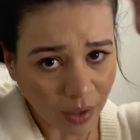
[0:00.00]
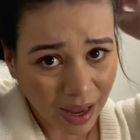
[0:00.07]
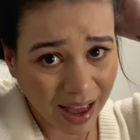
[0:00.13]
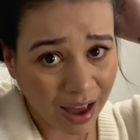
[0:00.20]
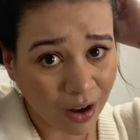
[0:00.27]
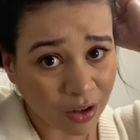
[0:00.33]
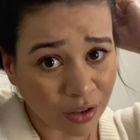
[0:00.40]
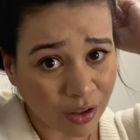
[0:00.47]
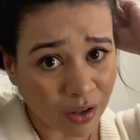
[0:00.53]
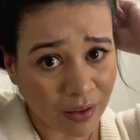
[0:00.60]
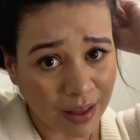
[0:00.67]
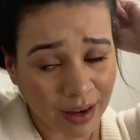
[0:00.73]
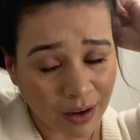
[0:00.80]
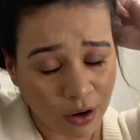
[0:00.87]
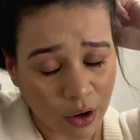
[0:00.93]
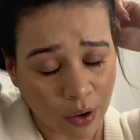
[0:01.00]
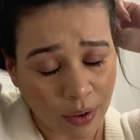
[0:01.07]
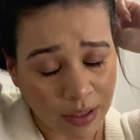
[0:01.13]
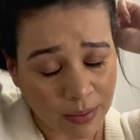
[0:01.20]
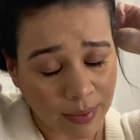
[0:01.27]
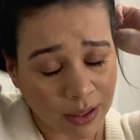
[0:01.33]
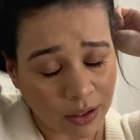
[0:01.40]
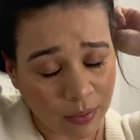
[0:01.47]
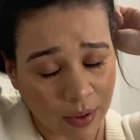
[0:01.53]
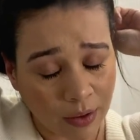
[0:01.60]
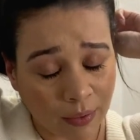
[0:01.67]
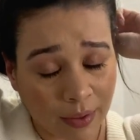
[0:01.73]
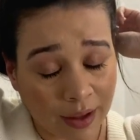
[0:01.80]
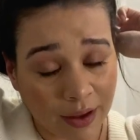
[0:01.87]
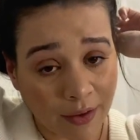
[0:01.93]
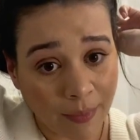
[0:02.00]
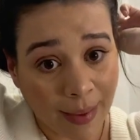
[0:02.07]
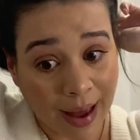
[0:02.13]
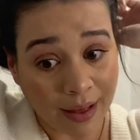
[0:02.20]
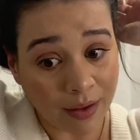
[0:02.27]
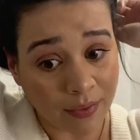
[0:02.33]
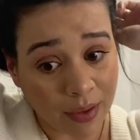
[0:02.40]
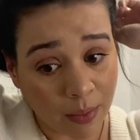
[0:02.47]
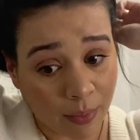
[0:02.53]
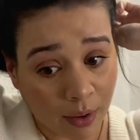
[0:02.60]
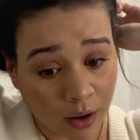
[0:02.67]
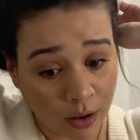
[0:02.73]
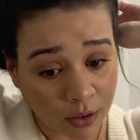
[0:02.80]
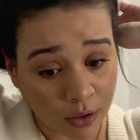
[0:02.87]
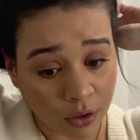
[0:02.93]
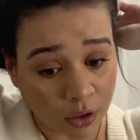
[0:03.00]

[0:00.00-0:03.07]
I also like know it depends on where you live, but I live in the Bronx,